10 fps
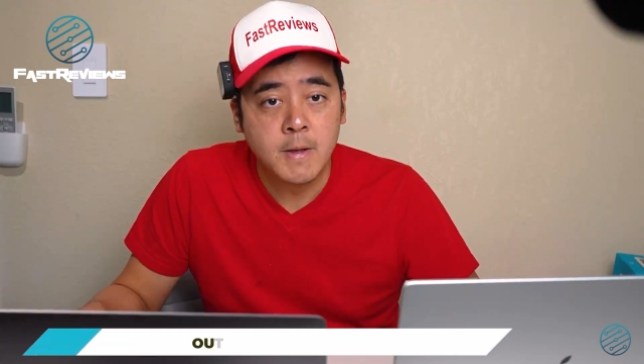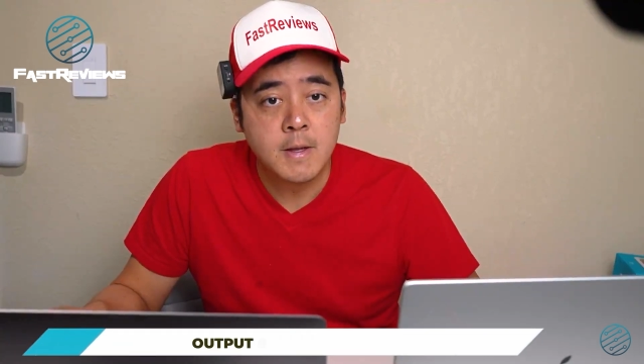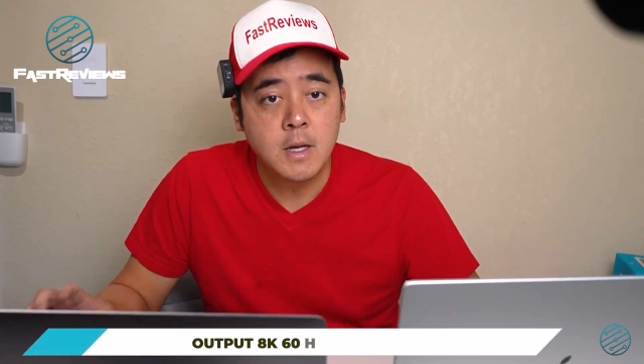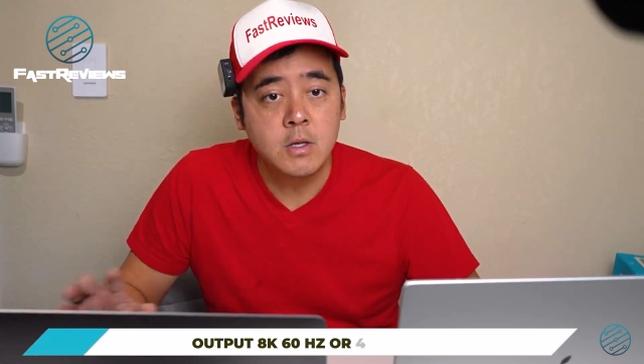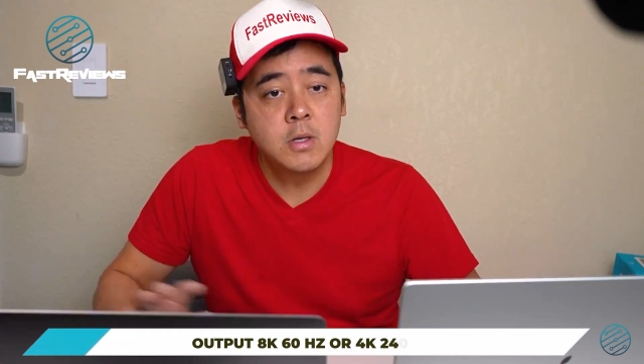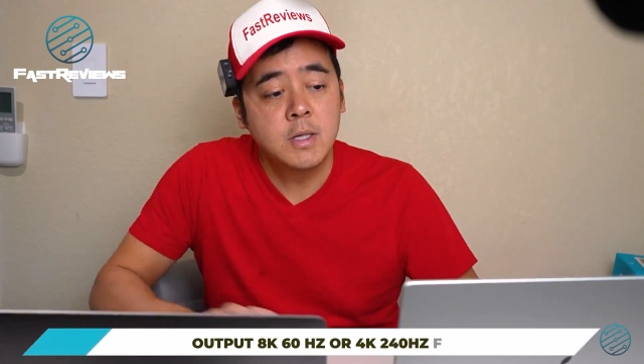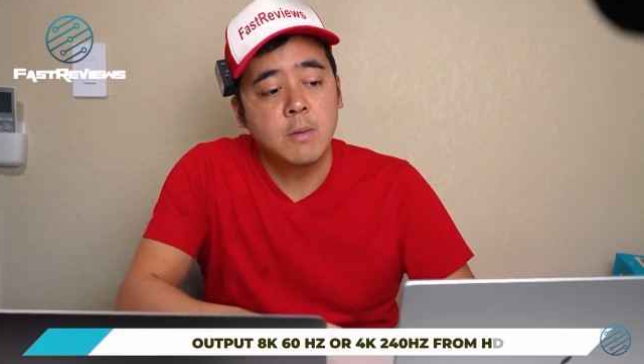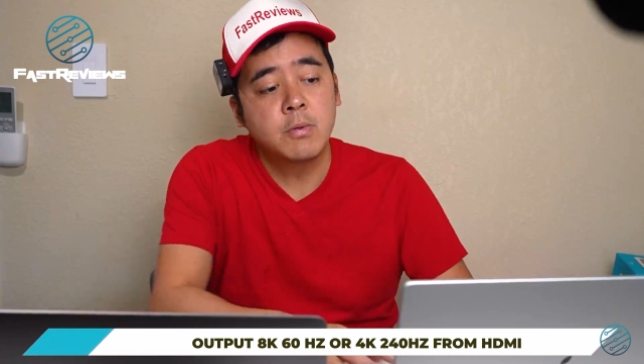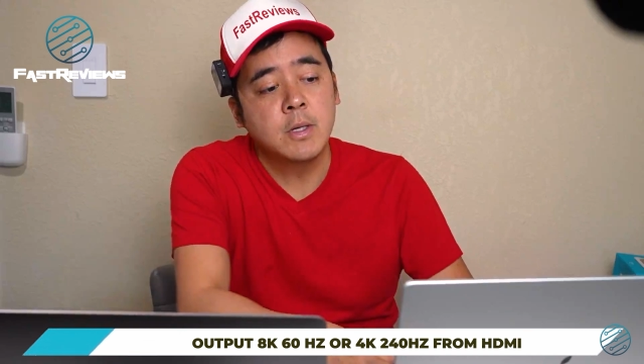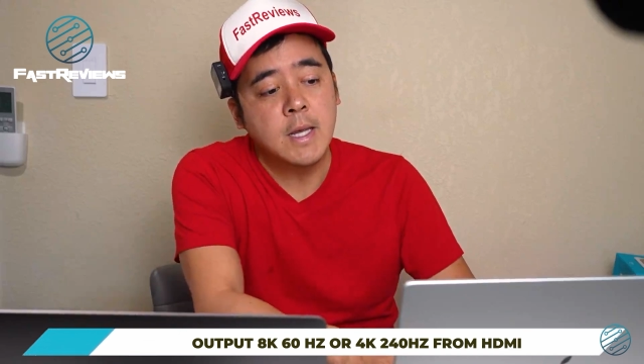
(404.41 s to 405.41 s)
Now you can
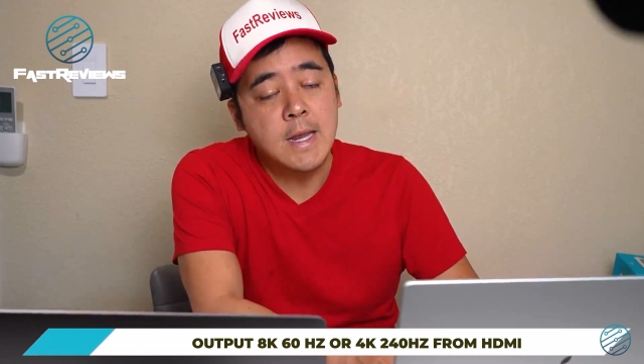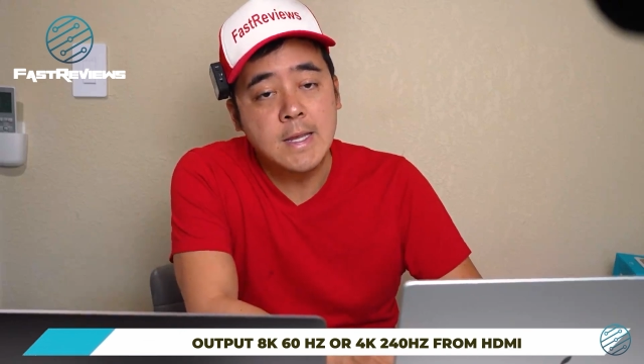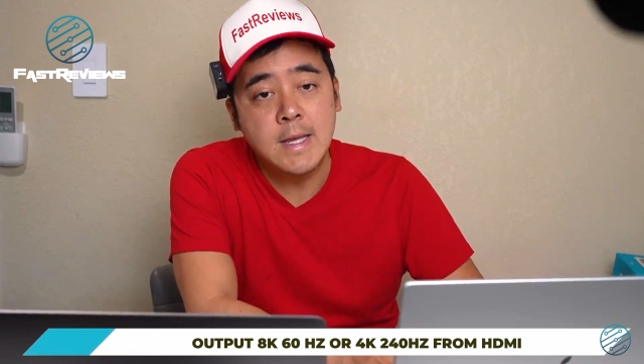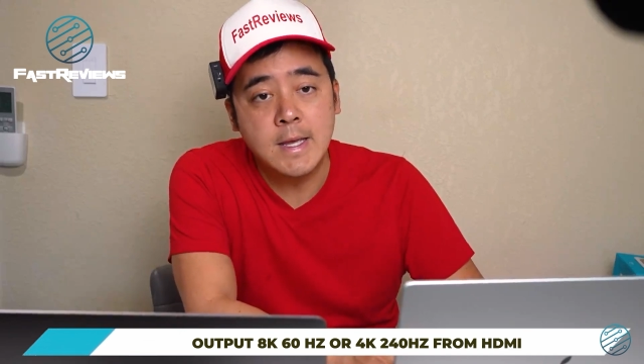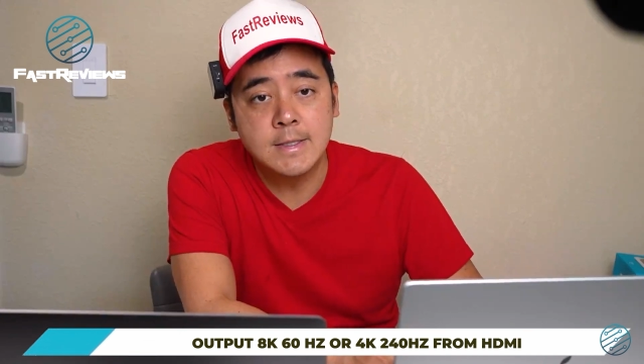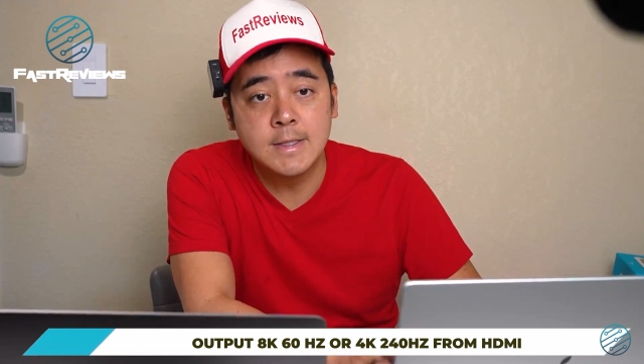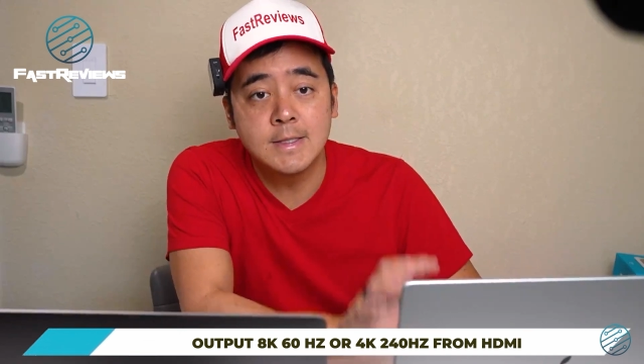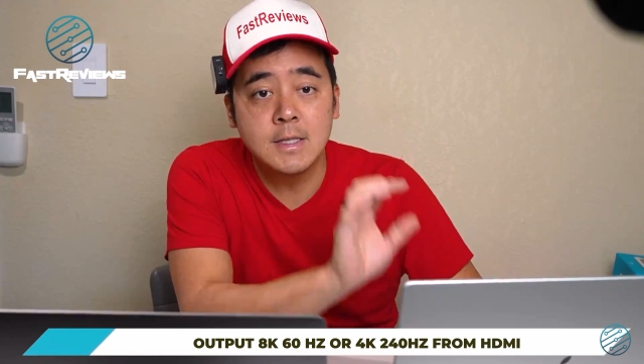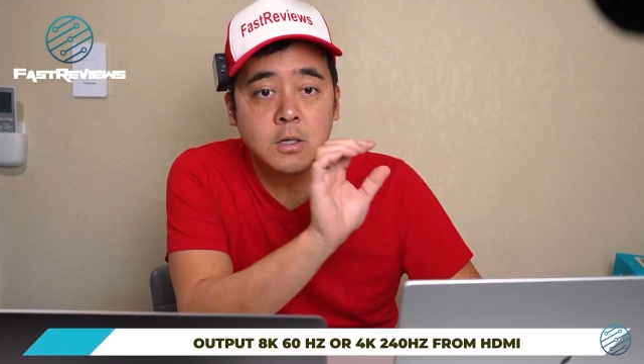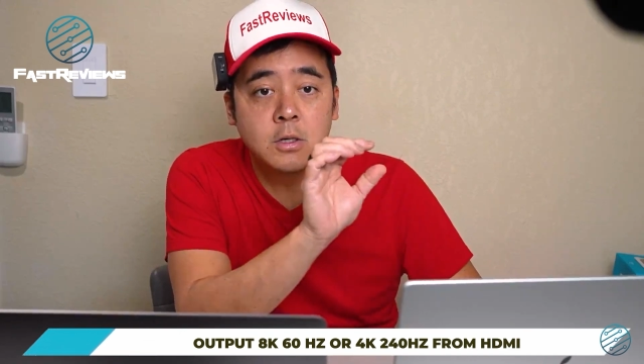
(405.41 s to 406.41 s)
output 8K
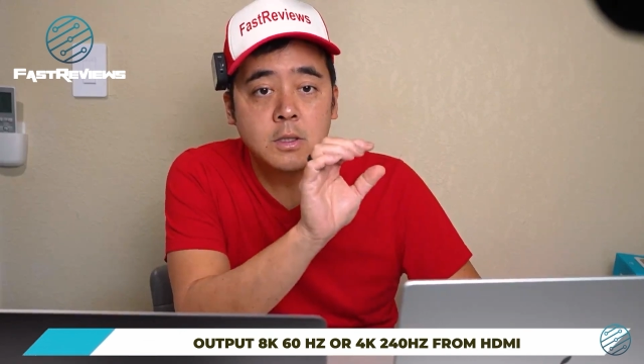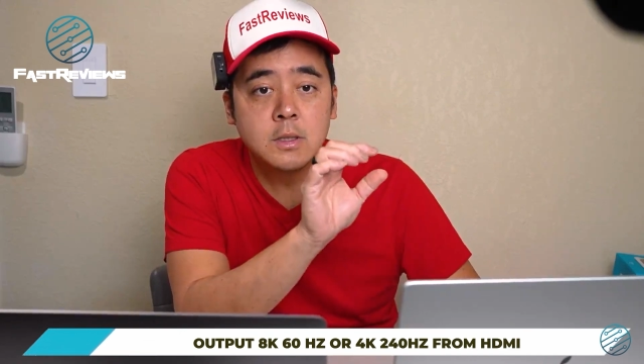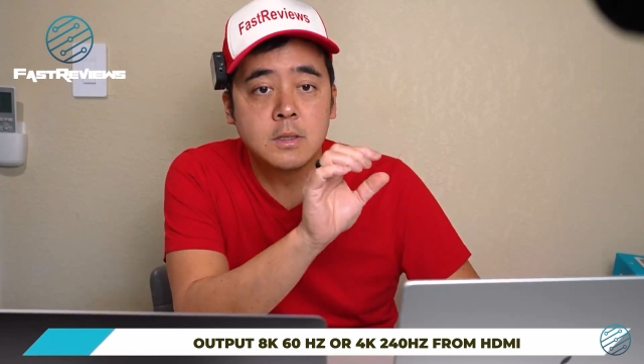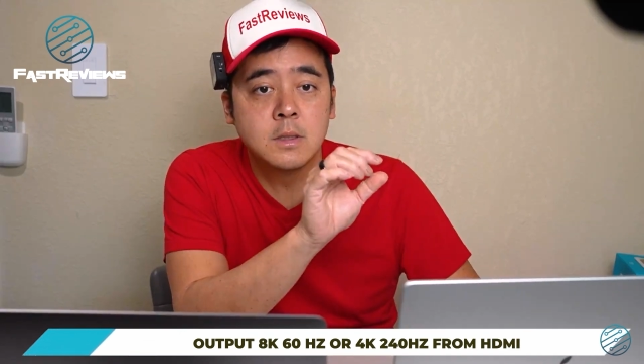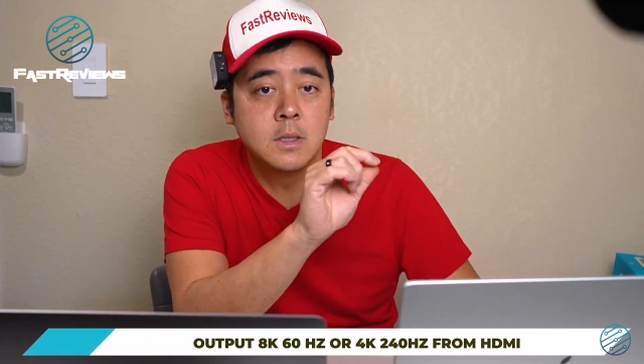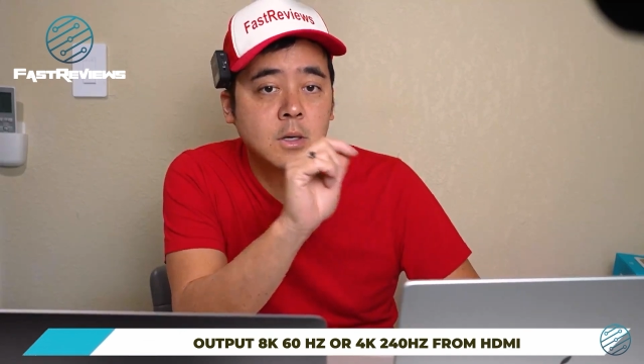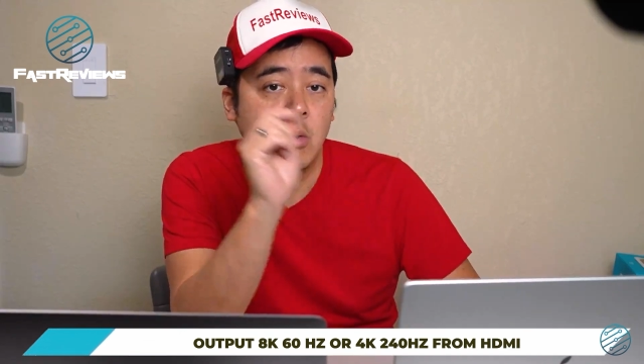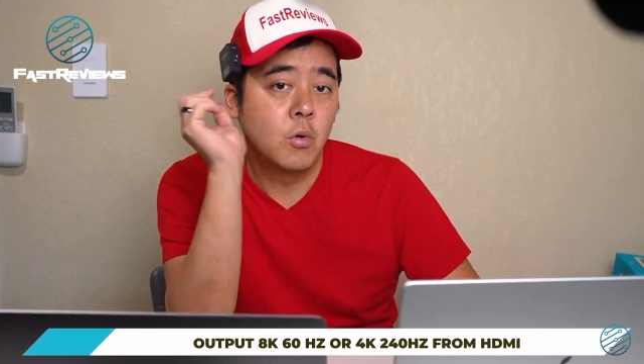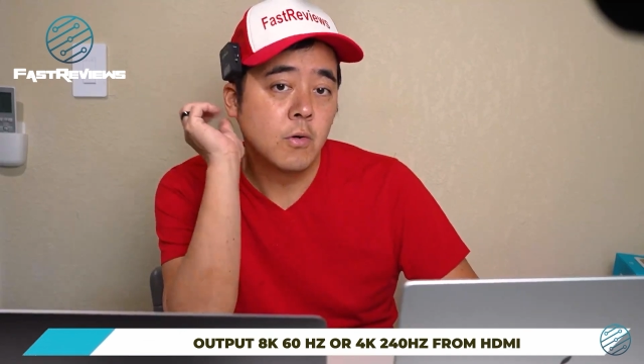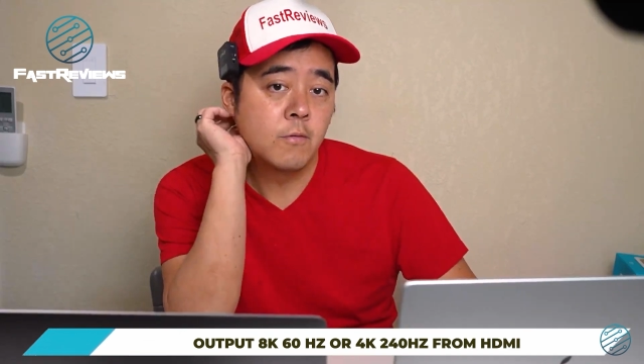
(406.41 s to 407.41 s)
60 Hz
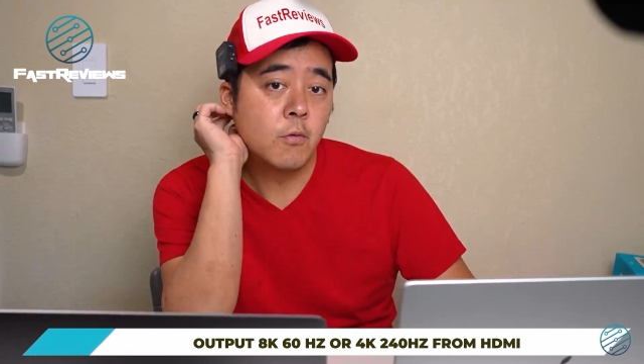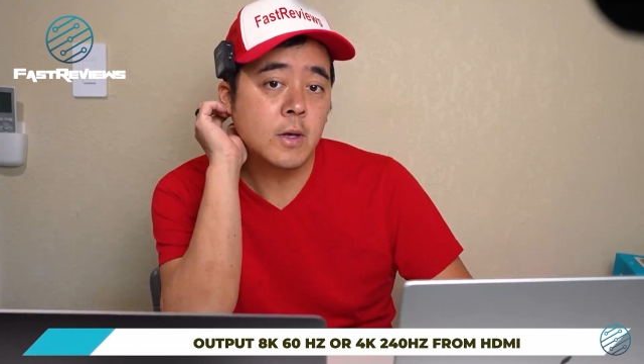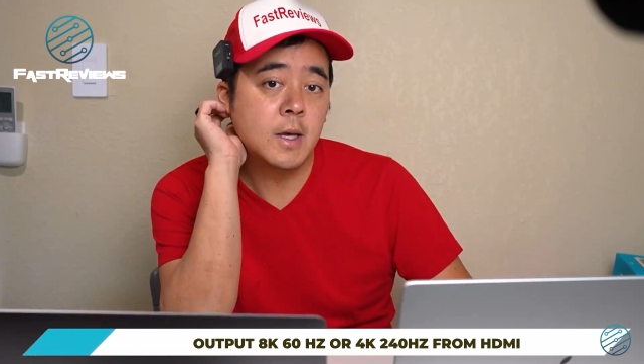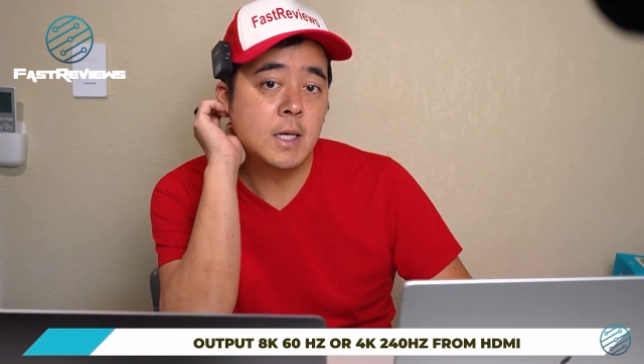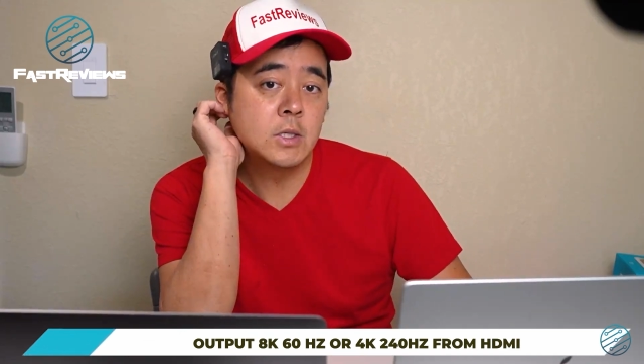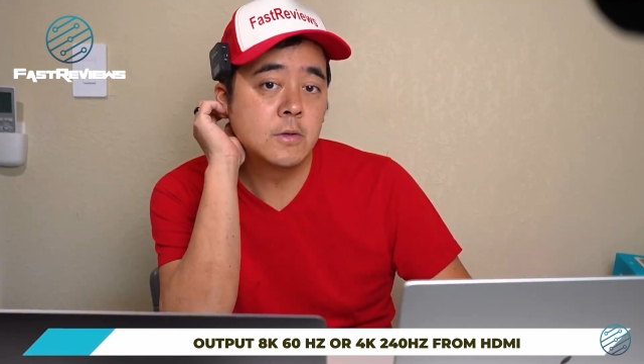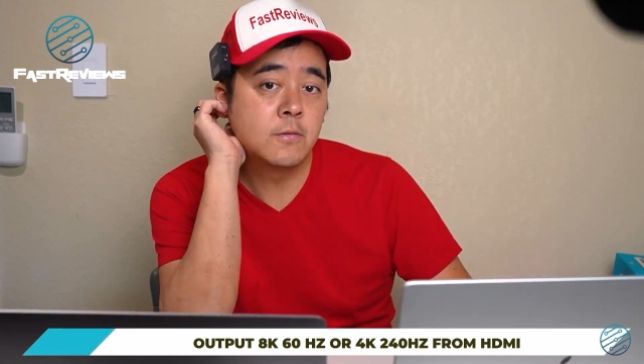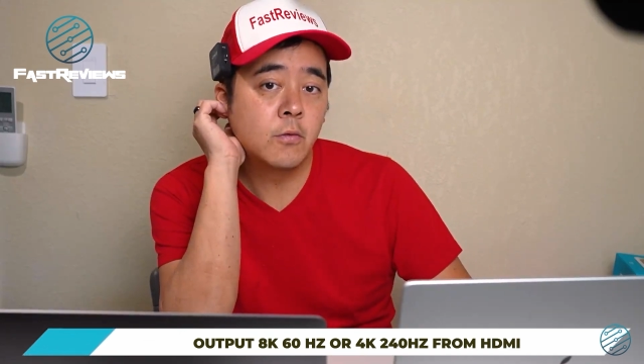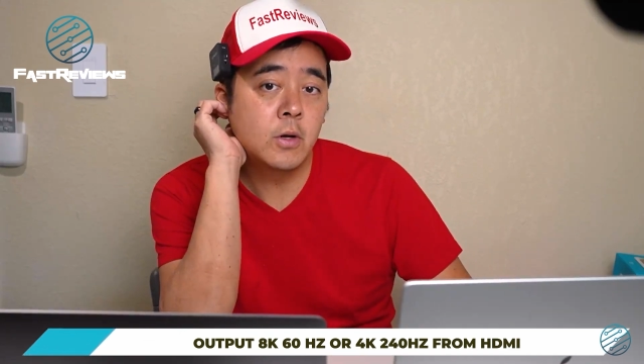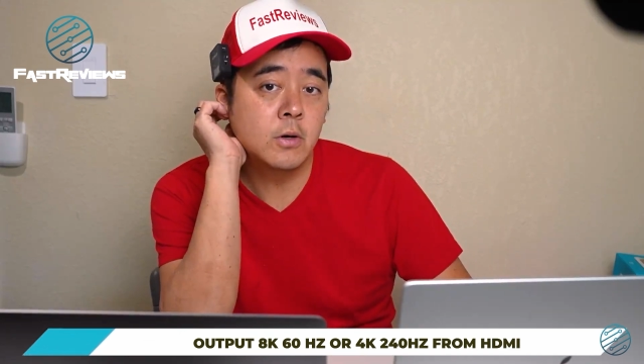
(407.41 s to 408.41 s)
or 4K
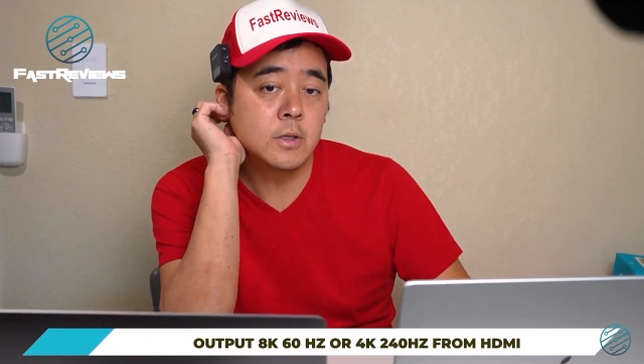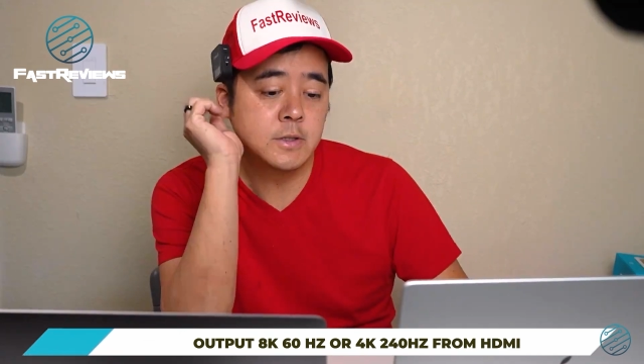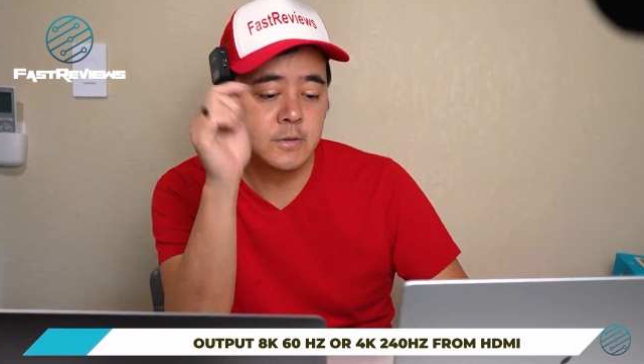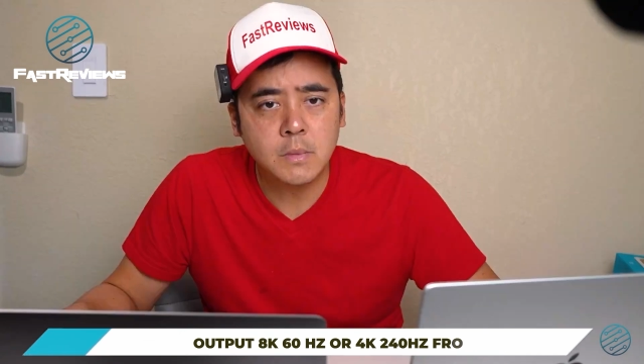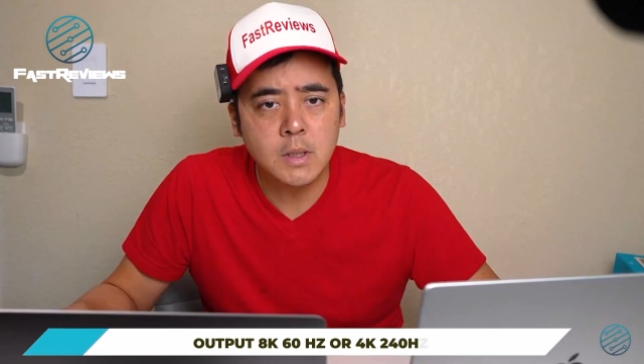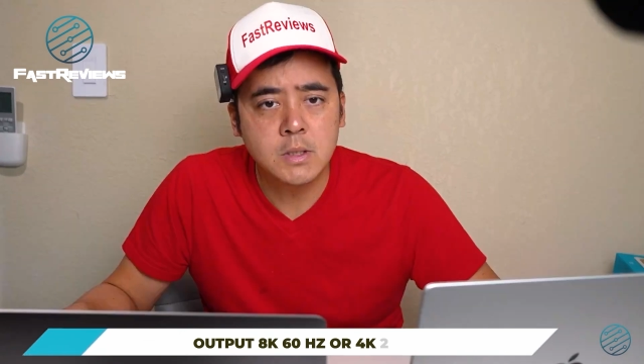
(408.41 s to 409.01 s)
240 Hz.